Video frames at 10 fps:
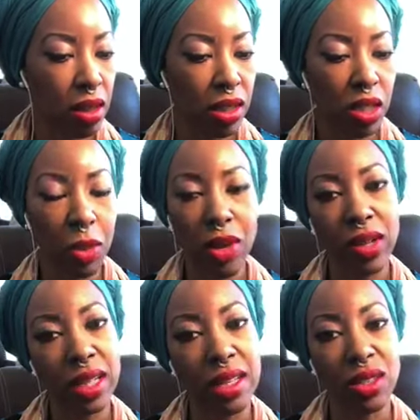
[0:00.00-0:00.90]
Spirit
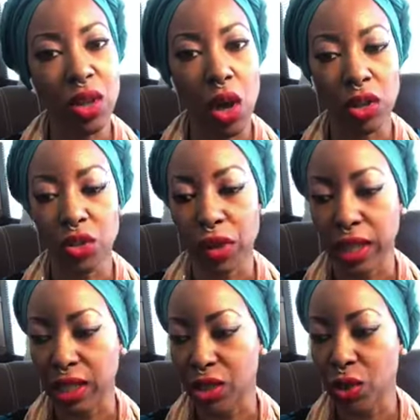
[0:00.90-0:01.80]
does talk
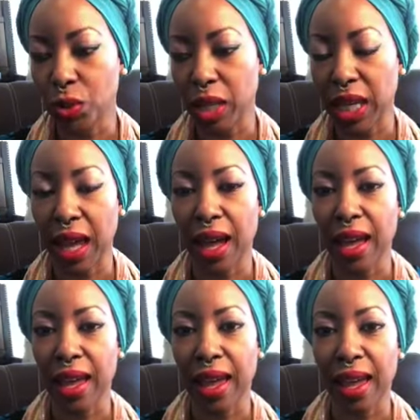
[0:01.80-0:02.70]
directly to me.
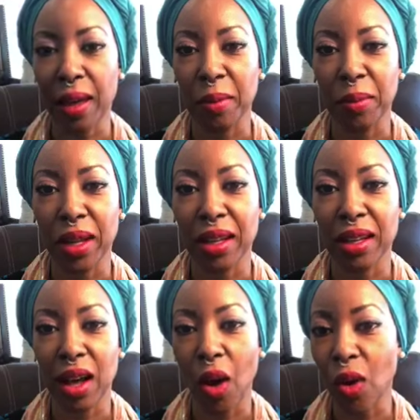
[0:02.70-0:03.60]
I am
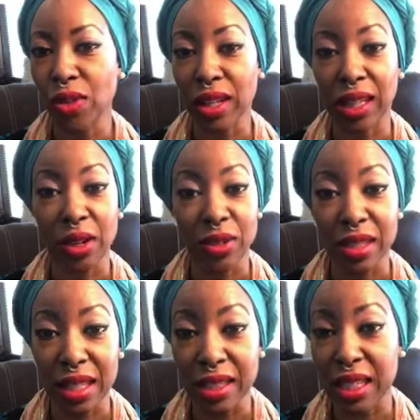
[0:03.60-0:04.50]
all the
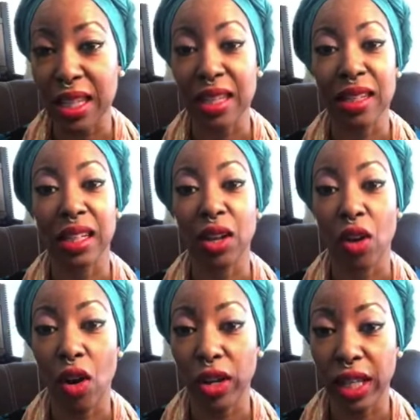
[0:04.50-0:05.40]
clairsentient,
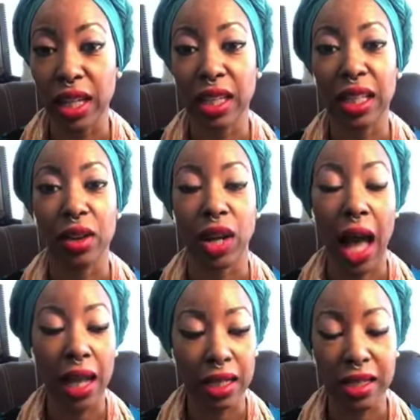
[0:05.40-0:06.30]
clairaudient,
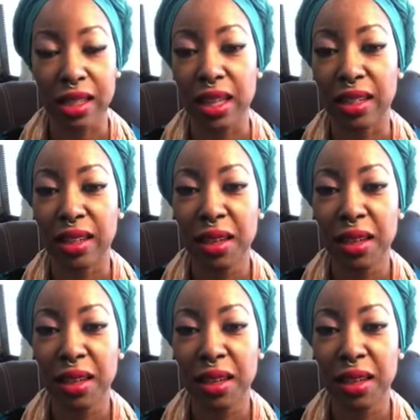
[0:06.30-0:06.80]
claircognizant.